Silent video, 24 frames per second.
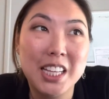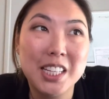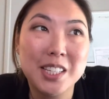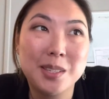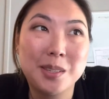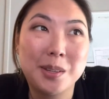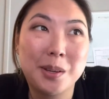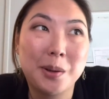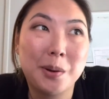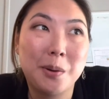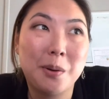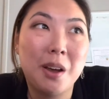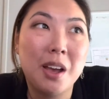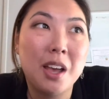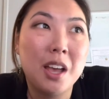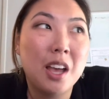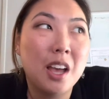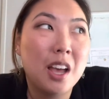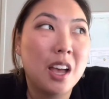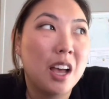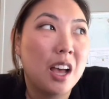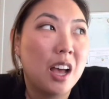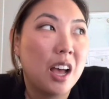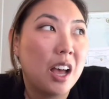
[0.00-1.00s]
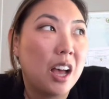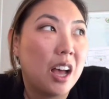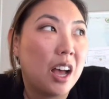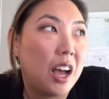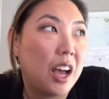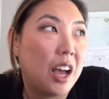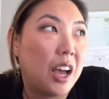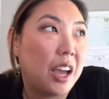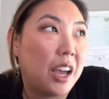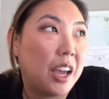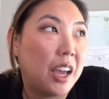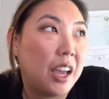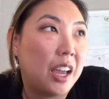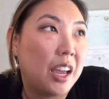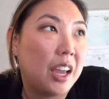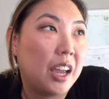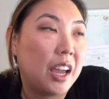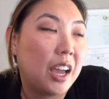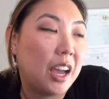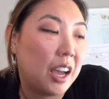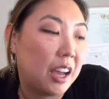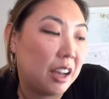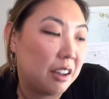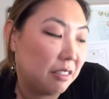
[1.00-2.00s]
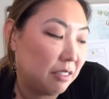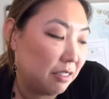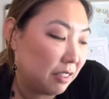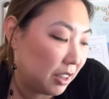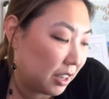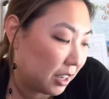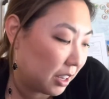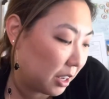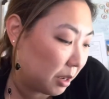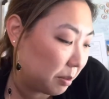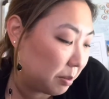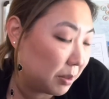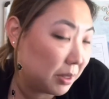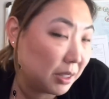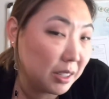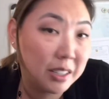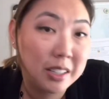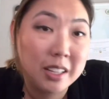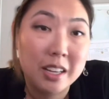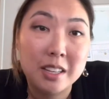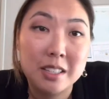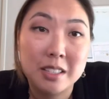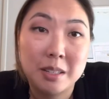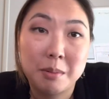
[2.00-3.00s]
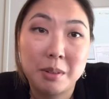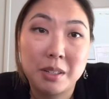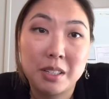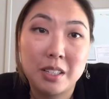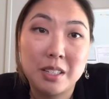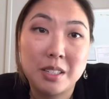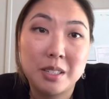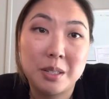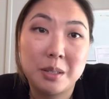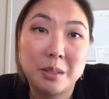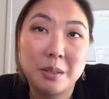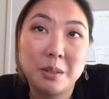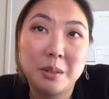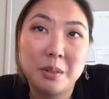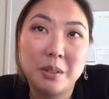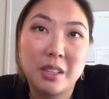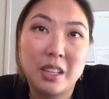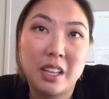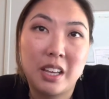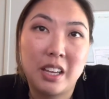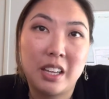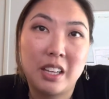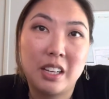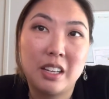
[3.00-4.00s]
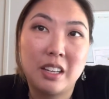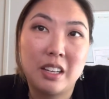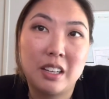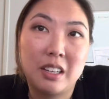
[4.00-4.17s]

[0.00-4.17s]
So I have a couple of things I'm gonna do that